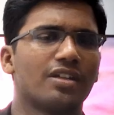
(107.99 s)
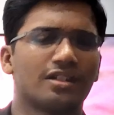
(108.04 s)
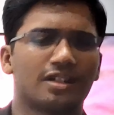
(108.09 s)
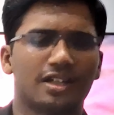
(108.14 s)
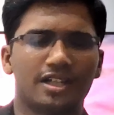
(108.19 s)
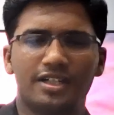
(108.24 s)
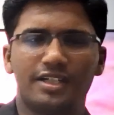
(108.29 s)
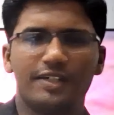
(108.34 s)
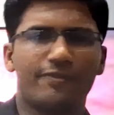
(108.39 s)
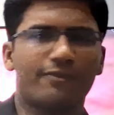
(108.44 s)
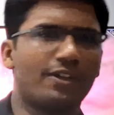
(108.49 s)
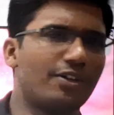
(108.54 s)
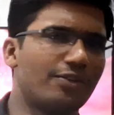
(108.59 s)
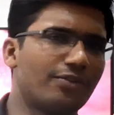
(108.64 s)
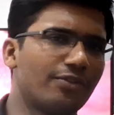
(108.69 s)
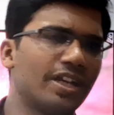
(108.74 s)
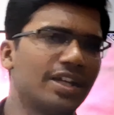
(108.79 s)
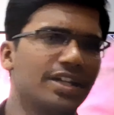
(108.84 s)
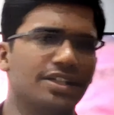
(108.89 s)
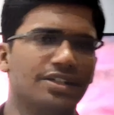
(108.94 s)
in different
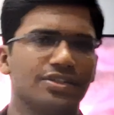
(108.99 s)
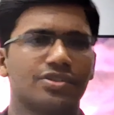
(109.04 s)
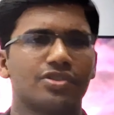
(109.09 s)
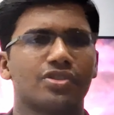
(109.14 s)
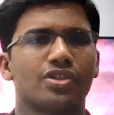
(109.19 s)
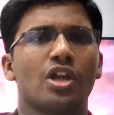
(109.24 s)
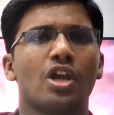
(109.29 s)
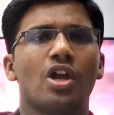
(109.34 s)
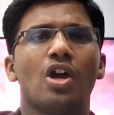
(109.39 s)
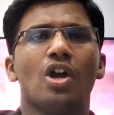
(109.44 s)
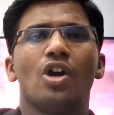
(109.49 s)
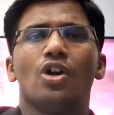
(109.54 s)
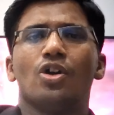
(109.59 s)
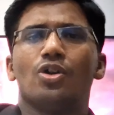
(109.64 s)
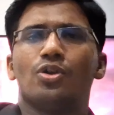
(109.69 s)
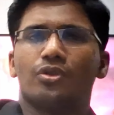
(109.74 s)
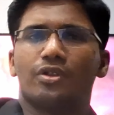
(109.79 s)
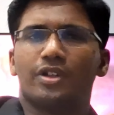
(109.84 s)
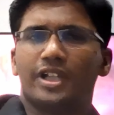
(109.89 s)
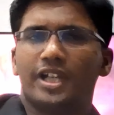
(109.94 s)
ways to
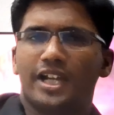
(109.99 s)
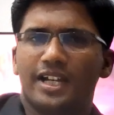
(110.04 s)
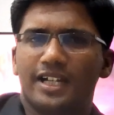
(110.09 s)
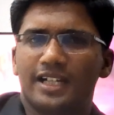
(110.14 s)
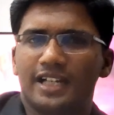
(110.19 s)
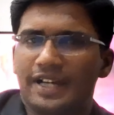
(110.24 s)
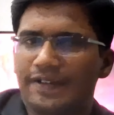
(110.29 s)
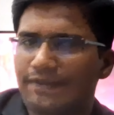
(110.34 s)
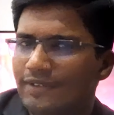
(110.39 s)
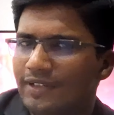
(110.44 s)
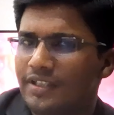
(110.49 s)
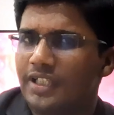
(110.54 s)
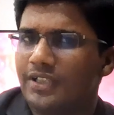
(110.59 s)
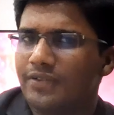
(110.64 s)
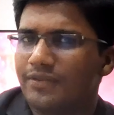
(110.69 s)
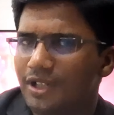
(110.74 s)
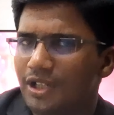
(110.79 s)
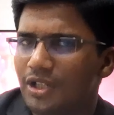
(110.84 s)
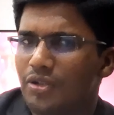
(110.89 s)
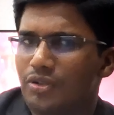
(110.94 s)
create everything we
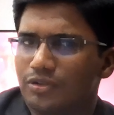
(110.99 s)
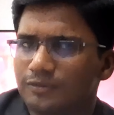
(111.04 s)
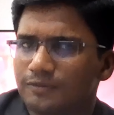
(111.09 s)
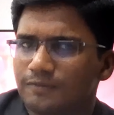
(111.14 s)
knew.